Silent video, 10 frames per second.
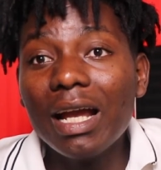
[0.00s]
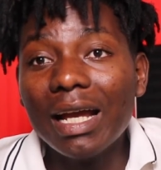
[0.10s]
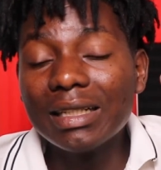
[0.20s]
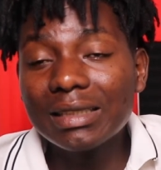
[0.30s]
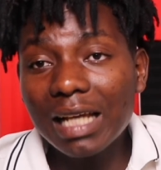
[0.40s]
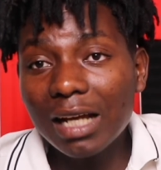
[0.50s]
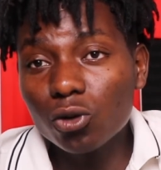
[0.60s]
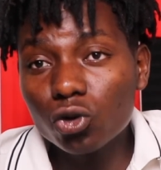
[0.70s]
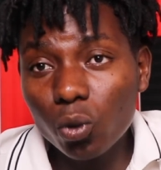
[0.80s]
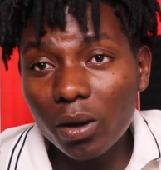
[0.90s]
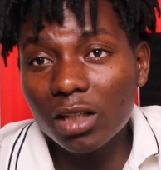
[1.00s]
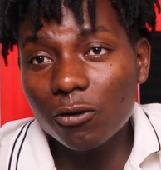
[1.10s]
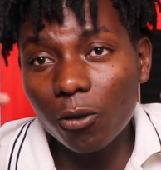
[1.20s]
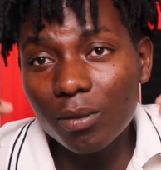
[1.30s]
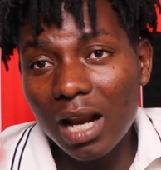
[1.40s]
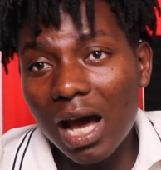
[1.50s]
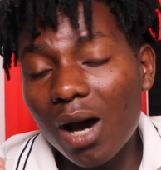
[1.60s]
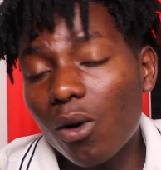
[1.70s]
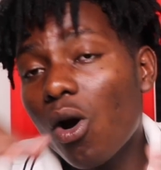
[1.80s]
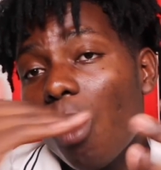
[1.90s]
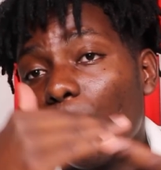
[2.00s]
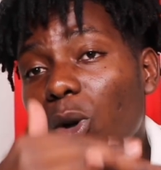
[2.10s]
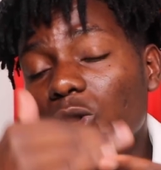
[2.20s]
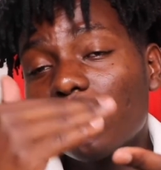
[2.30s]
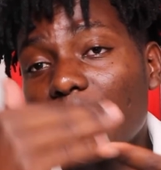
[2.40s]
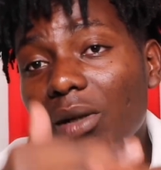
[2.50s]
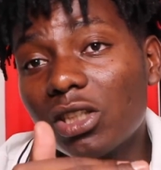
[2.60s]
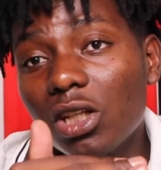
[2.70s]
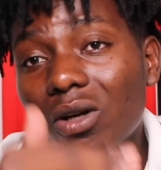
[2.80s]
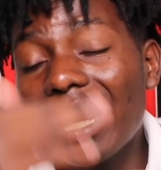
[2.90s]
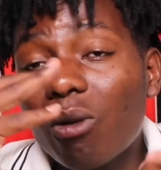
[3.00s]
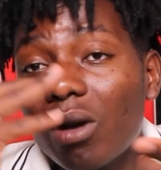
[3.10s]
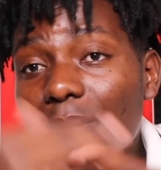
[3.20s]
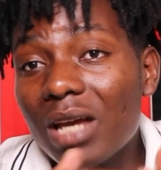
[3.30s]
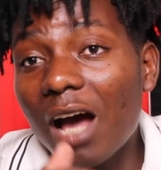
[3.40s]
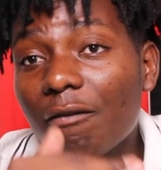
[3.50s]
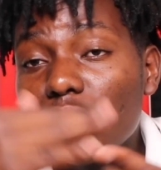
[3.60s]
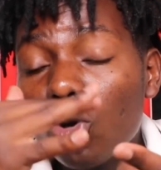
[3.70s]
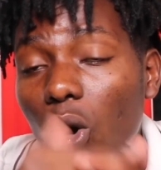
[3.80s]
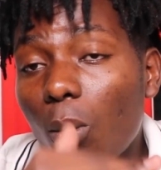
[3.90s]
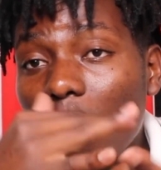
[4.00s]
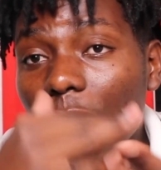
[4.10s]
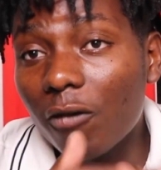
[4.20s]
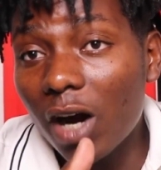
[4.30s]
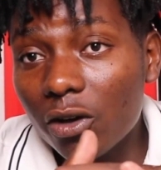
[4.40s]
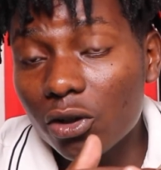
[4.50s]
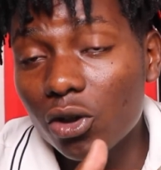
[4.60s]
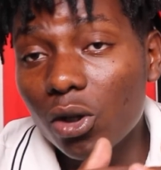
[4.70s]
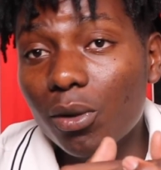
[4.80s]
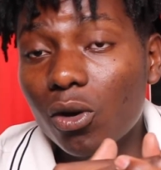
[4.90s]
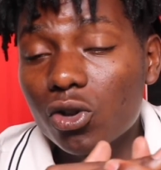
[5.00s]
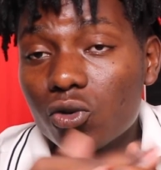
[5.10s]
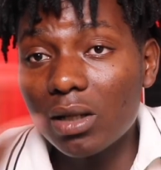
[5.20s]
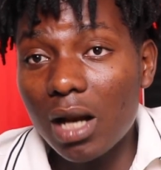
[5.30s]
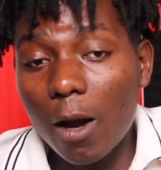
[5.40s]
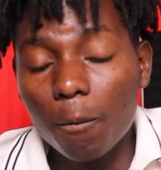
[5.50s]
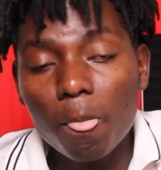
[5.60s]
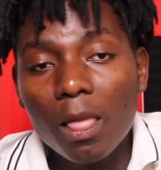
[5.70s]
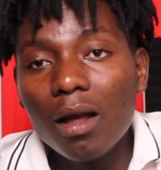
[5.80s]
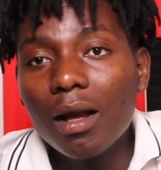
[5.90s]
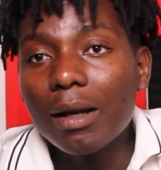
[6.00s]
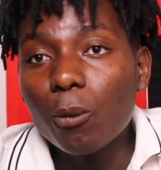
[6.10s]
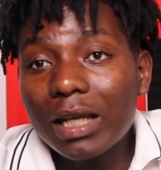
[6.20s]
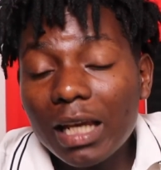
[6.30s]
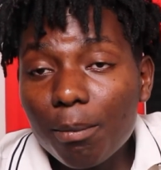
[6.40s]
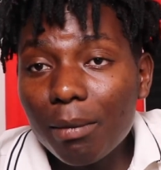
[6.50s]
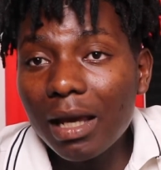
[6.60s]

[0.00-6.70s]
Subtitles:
In 10 to 20 years from now, most of the material is not going to be having no more value, you know, because right now we can